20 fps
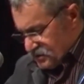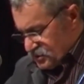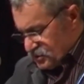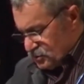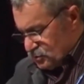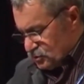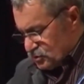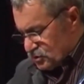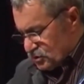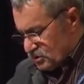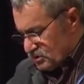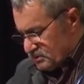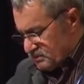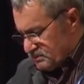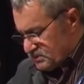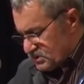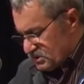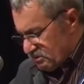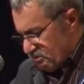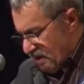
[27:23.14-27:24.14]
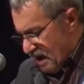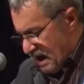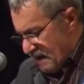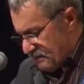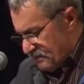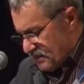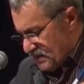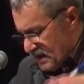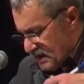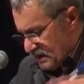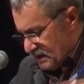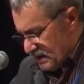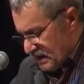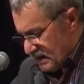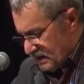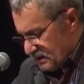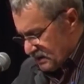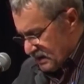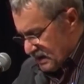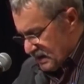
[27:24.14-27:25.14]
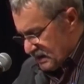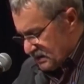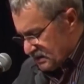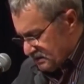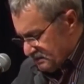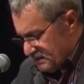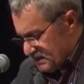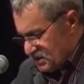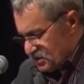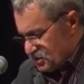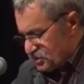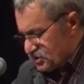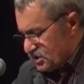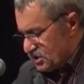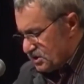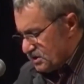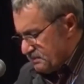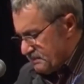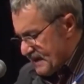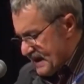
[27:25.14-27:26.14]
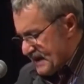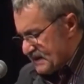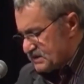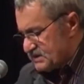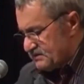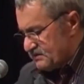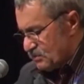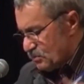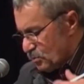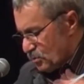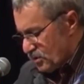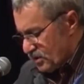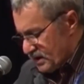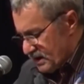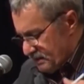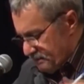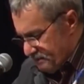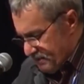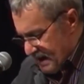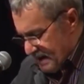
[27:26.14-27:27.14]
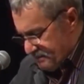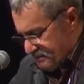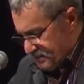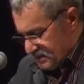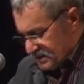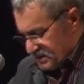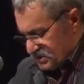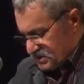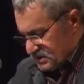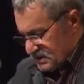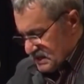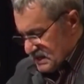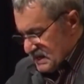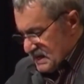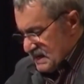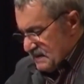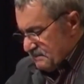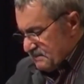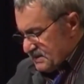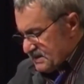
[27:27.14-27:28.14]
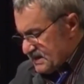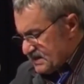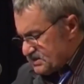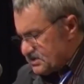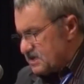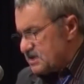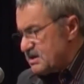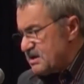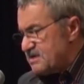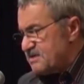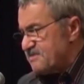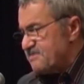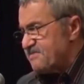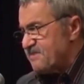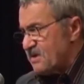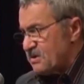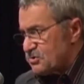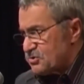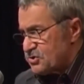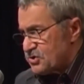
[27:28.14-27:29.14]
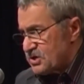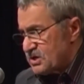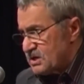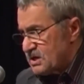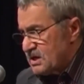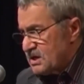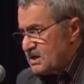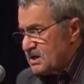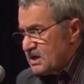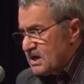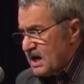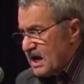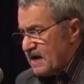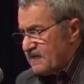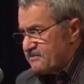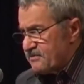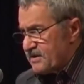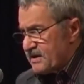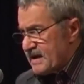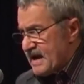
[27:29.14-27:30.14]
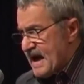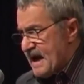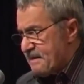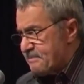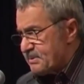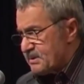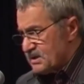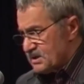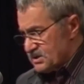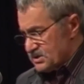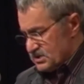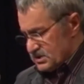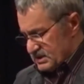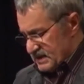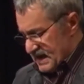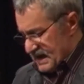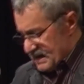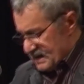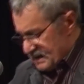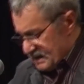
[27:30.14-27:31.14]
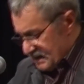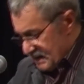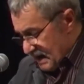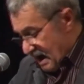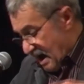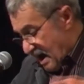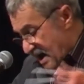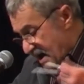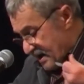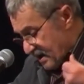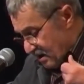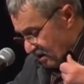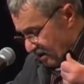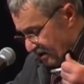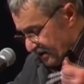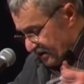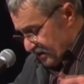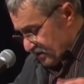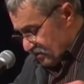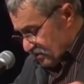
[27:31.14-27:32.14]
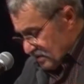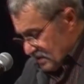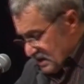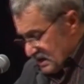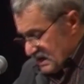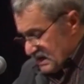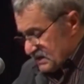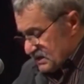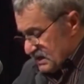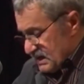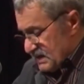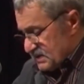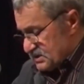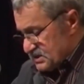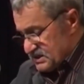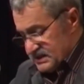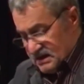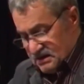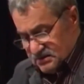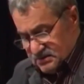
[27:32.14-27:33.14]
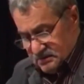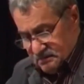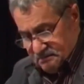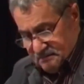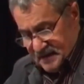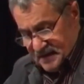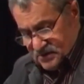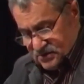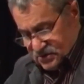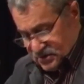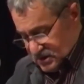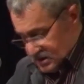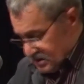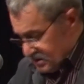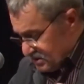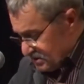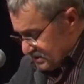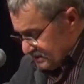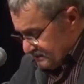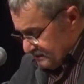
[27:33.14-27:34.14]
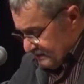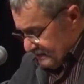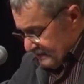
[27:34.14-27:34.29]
to circumscribe and diminish the demands of the working populace. But there's another function of the capitalist state, I argue. It's seldom mentioned.